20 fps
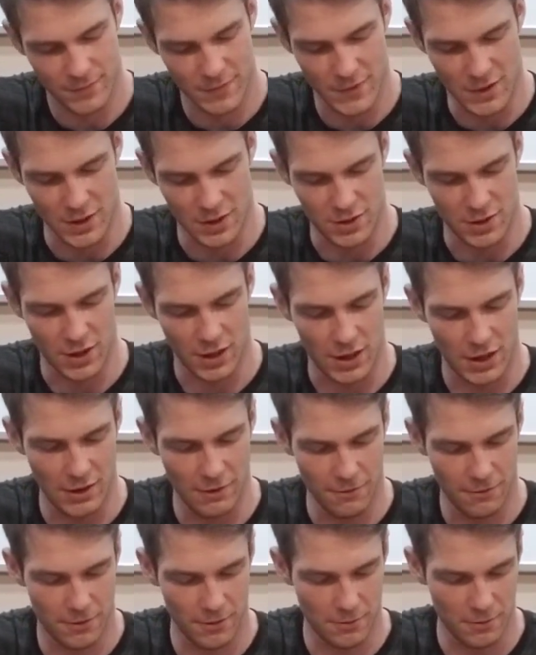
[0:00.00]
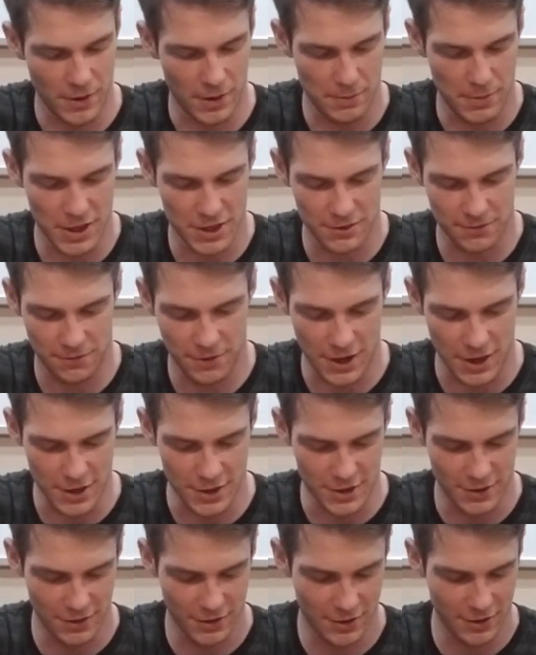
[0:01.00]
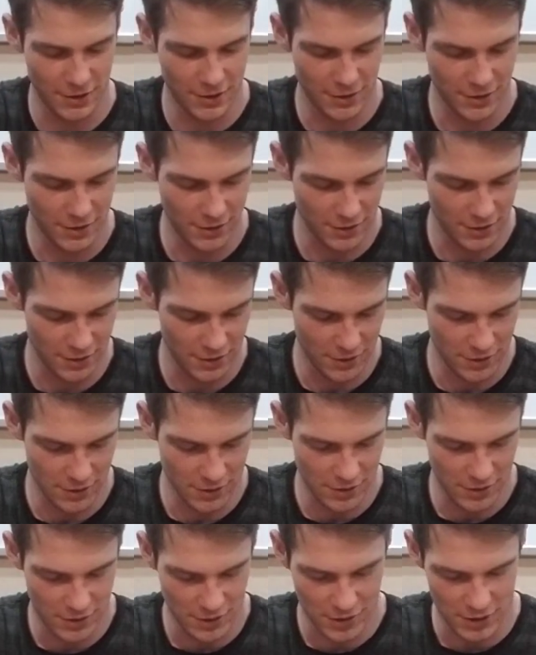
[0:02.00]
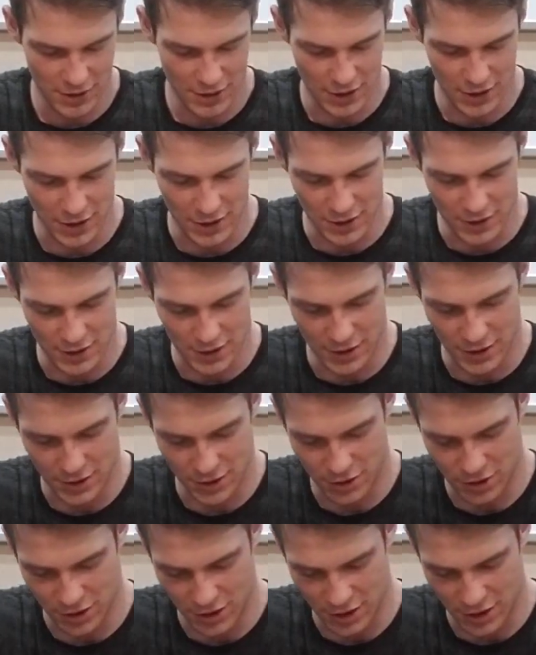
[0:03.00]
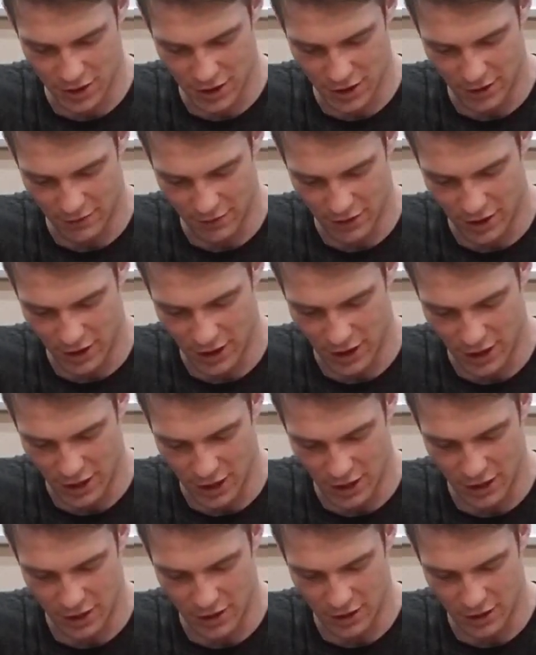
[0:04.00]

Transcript: It's a gift from my best friend, and it's just got everything in it.